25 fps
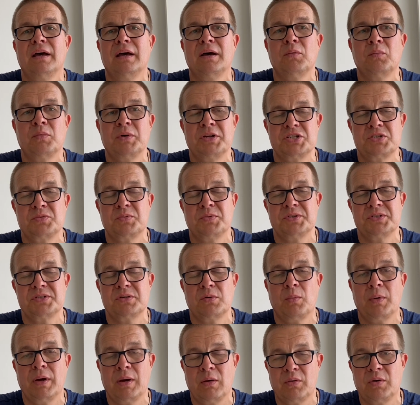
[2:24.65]
which was a
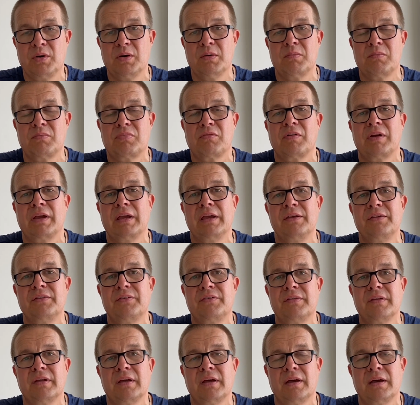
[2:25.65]
welcome
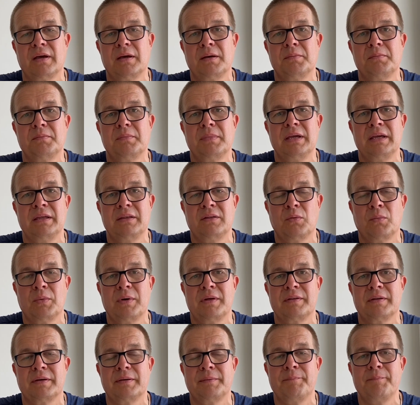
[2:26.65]
breeze in the
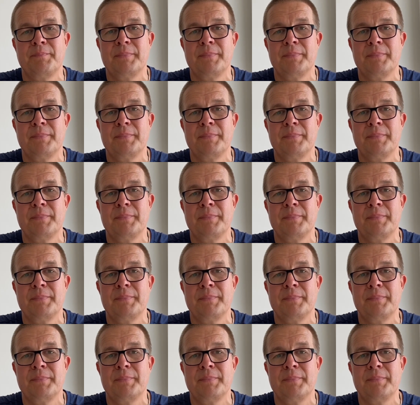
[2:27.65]
weather.